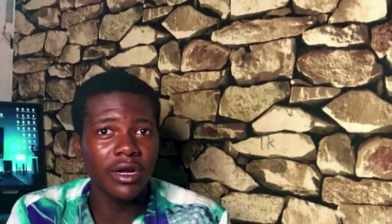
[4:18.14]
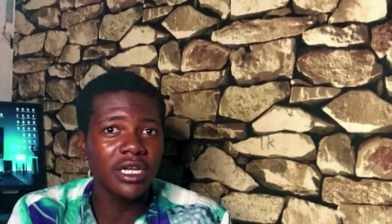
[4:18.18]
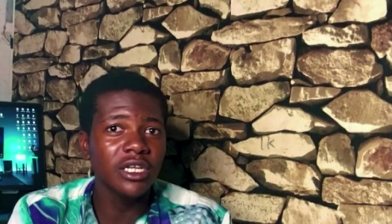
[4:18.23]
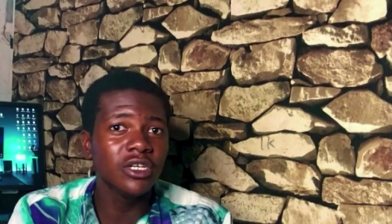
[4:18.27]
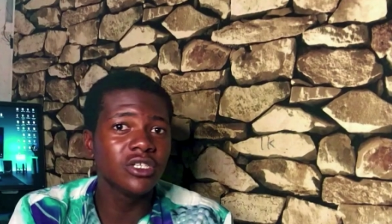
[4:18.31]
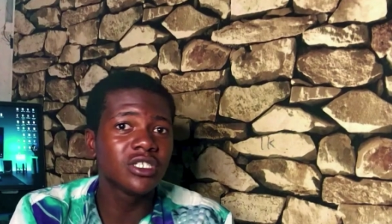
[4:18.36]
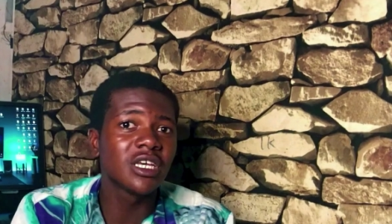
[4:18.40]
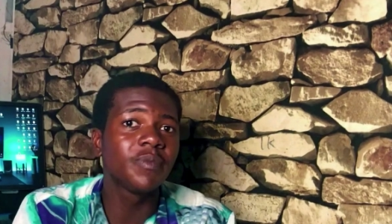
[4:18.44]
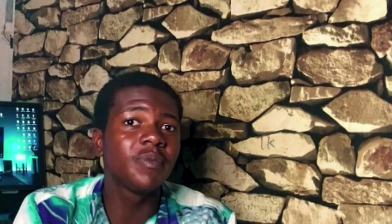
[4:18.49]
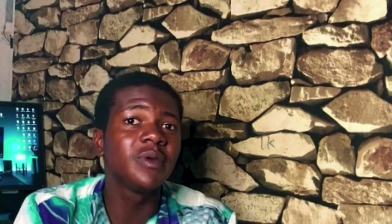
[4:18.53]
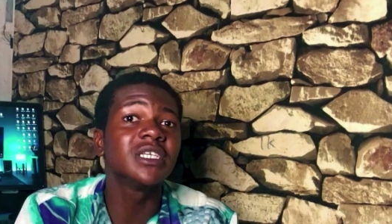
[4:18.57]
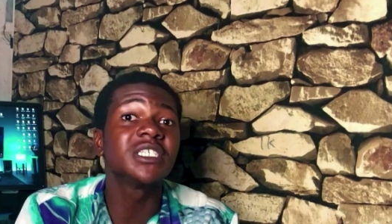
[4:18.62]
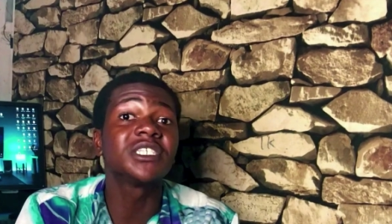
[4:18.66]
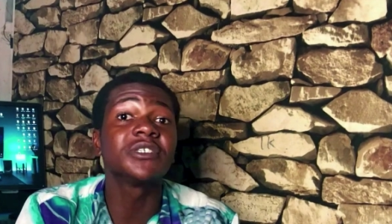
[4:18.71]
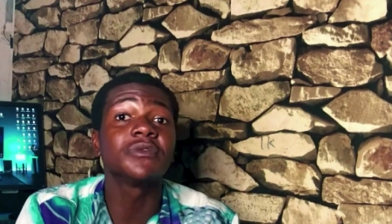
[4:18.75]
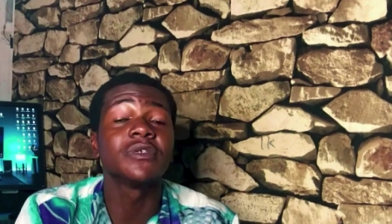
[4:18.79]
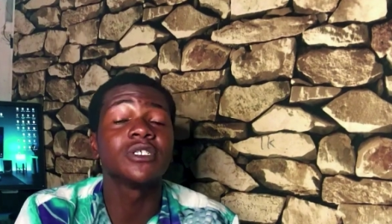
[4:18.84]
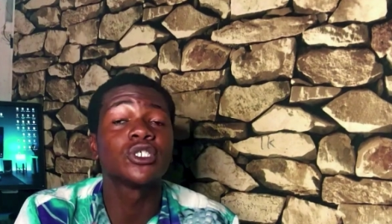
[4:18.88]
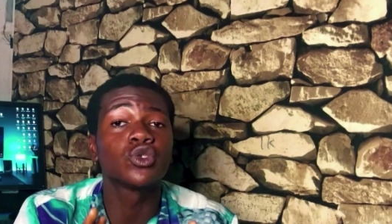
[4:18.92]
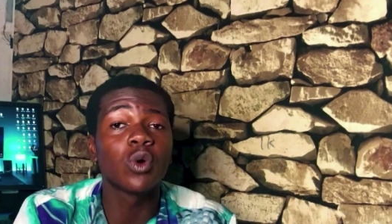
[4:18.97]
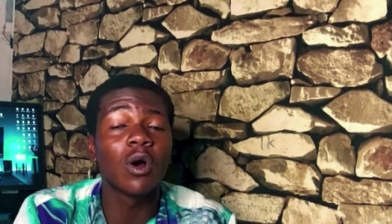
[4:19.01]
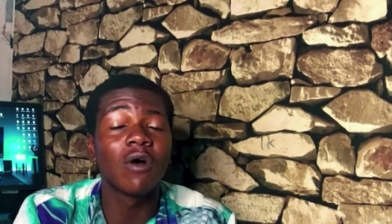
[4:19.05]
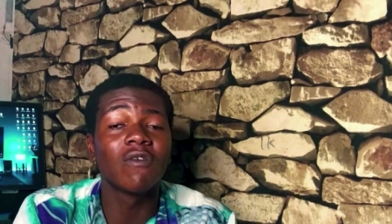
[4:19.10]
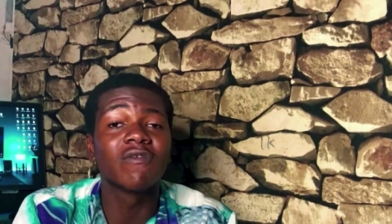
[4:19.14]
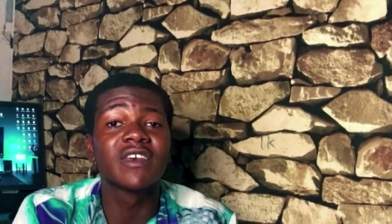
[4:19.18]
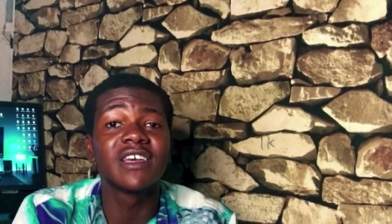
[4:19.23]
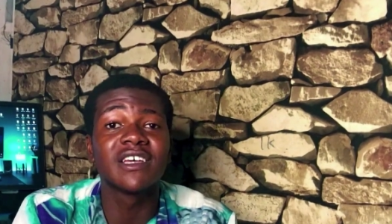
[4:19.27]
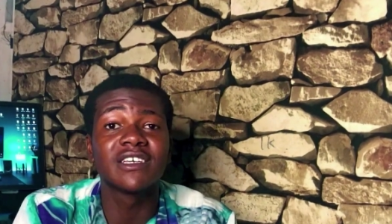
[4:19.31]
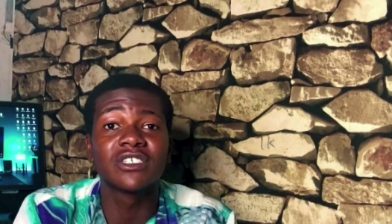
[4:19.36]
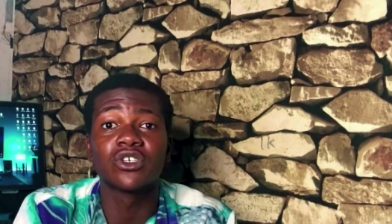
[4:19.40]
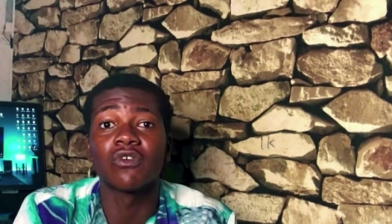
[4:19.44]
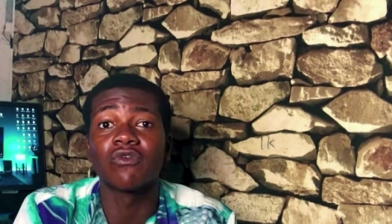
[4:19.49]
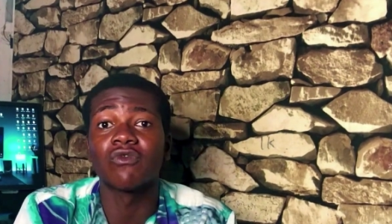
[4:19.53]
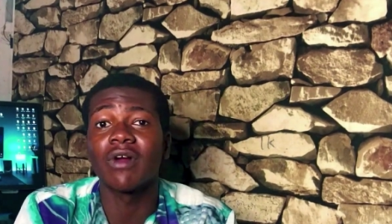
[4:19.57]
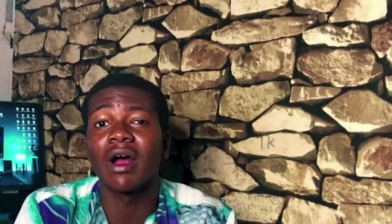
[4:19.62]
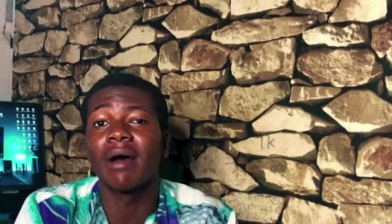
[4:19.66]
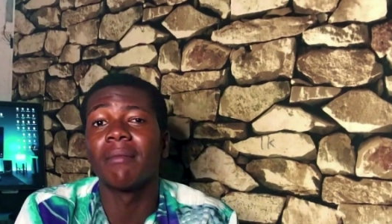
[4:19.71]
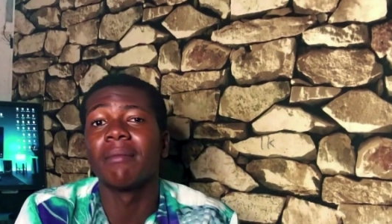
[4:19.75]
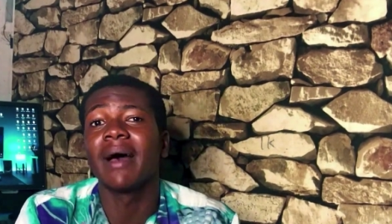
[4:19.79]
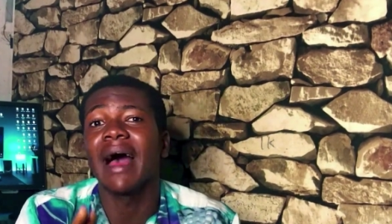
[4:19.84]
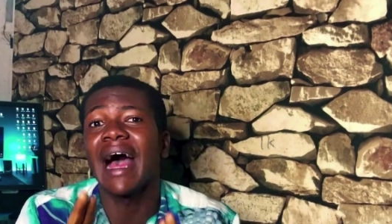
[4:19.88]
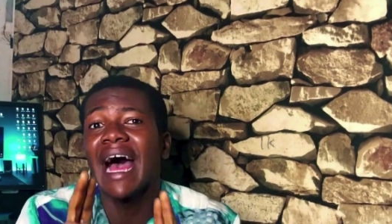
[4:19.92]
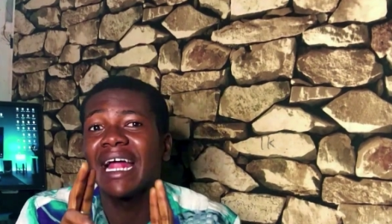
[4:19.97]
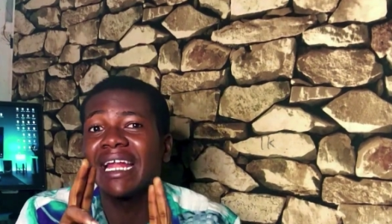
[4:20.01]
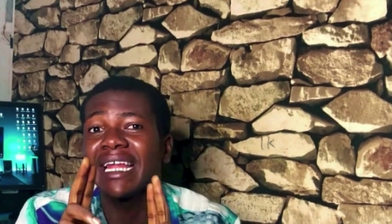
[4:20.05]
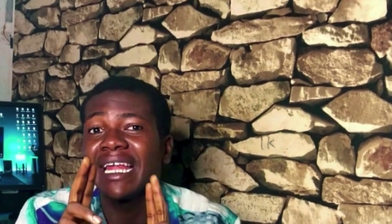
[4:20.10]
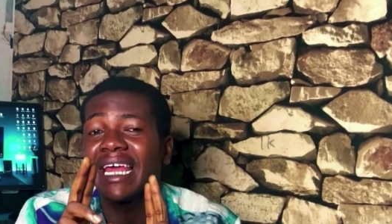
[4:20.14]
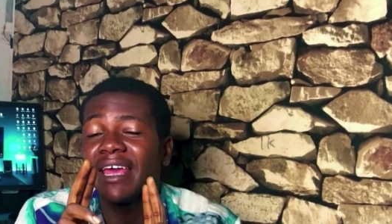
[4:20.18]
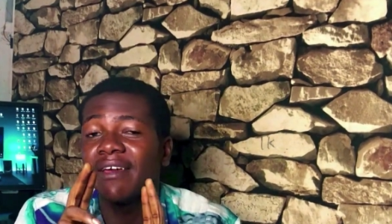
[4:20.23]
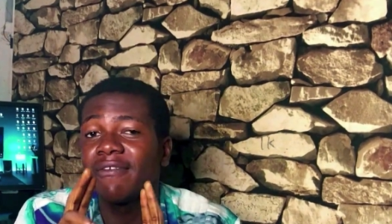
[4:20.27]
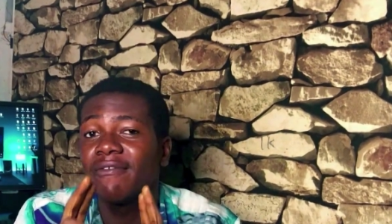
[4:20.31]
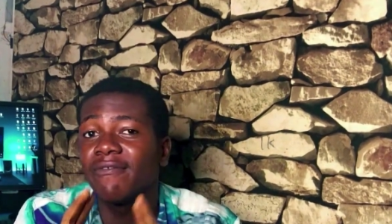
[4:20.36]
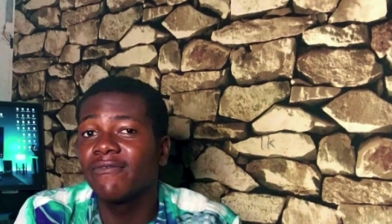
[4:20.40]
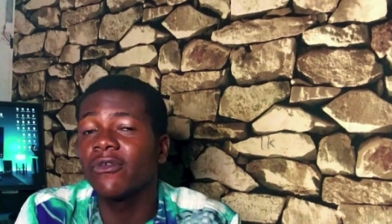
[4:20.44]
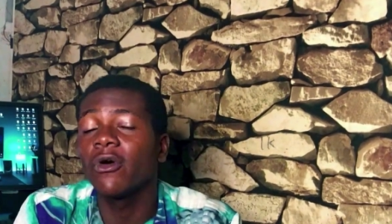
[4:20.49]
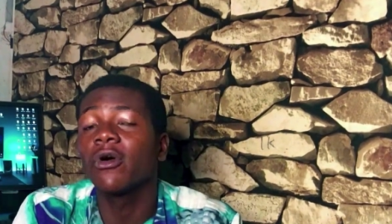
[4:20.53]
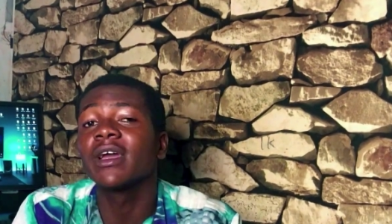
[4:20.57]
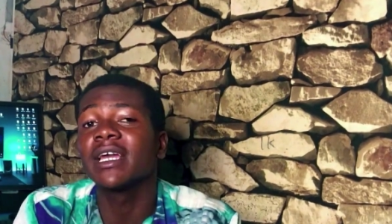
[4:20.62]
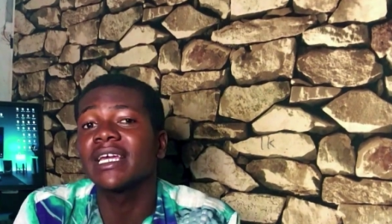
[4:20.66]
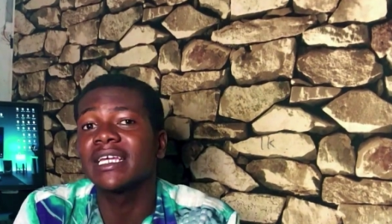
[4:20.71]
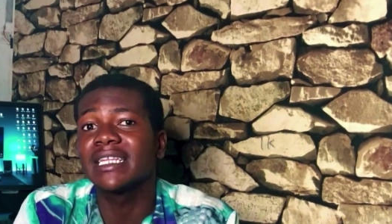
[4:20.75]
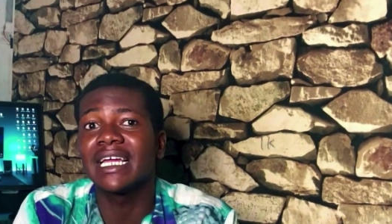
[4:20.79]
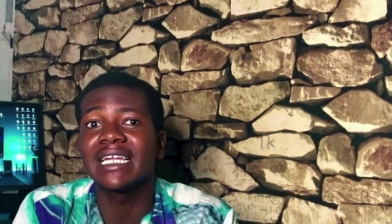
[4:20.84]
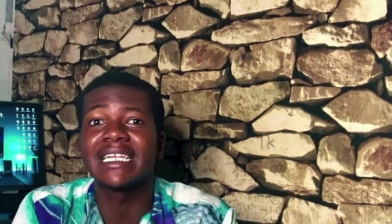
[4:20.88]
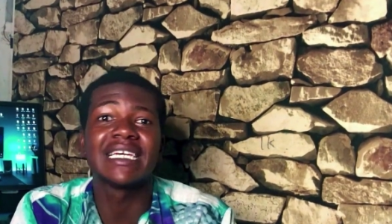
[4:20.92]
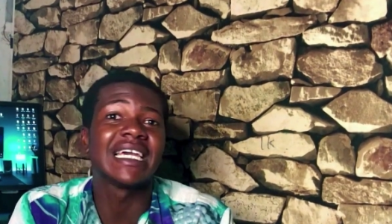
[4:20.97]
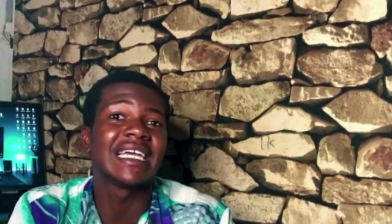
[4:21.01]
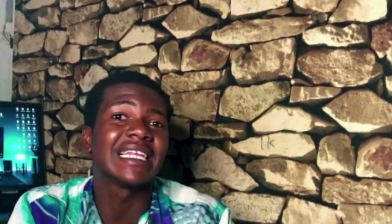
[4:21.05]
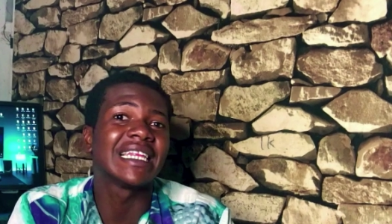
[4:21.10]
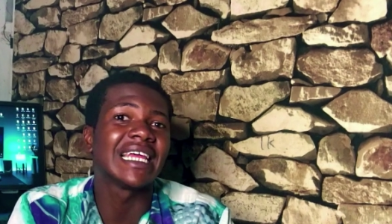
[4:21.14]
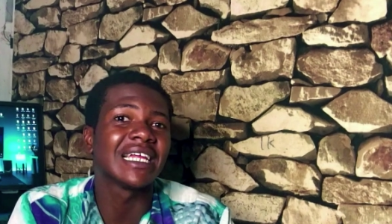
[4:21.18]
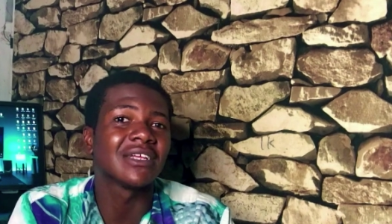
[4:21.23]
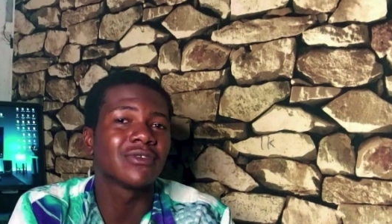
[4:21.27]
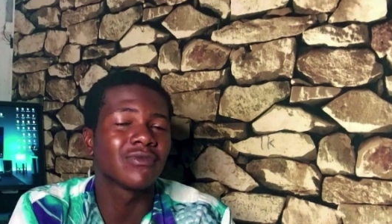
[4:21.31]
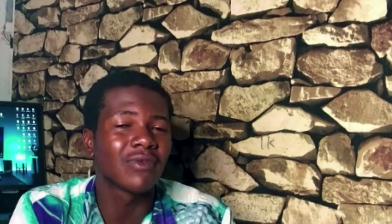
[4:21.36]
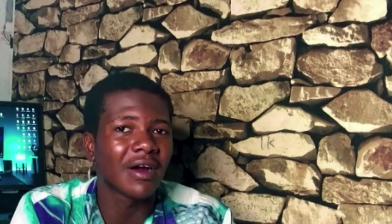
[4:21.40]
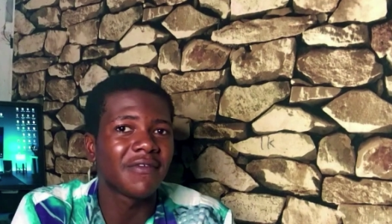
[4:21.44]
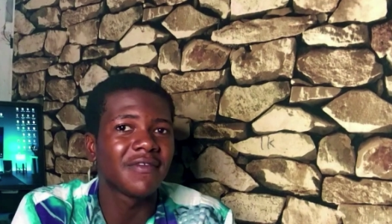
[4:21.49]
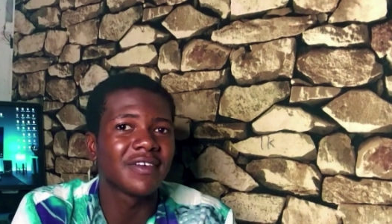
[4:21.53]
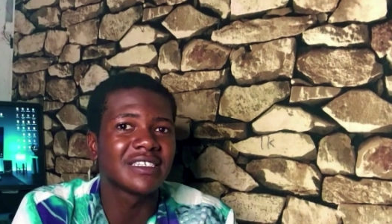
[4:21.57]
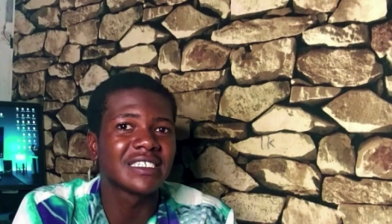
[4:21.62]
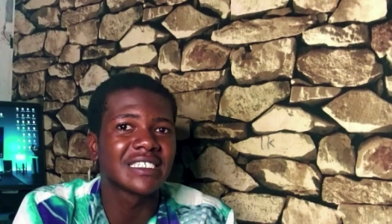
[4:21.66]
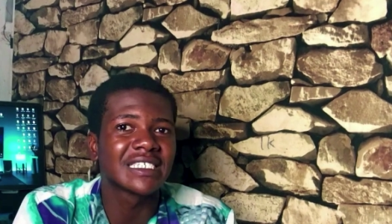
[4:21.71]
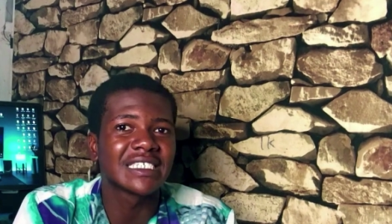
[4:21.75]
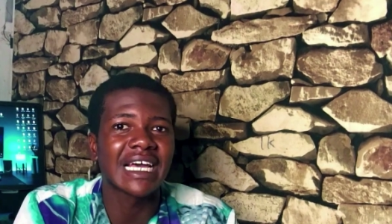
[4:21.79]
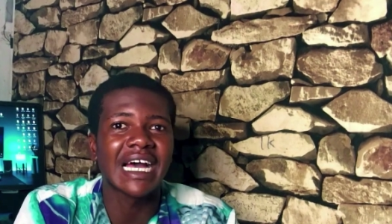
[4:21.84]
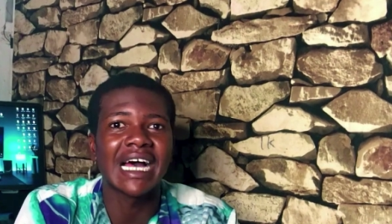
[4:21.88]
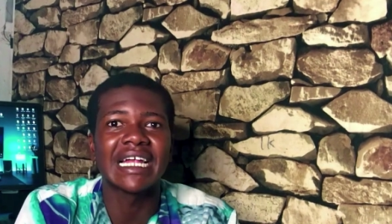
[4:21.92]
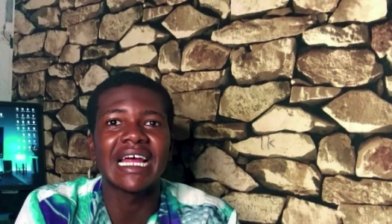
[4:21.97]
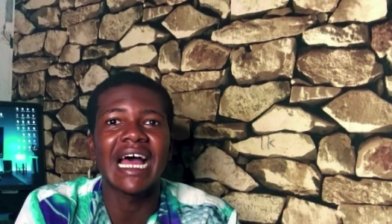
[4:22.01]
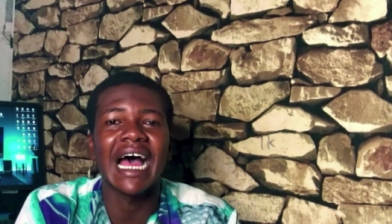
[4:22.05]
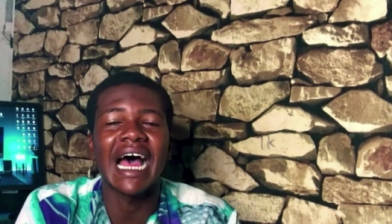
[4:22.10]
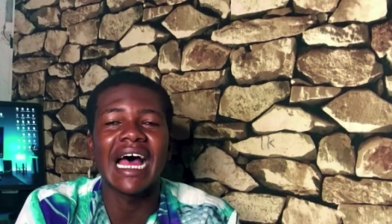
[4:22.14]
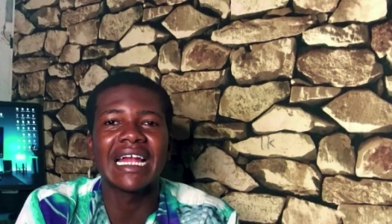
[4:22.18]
currently use a PC with 12 gigs of RAM and a 4 gig dedicated graphics card,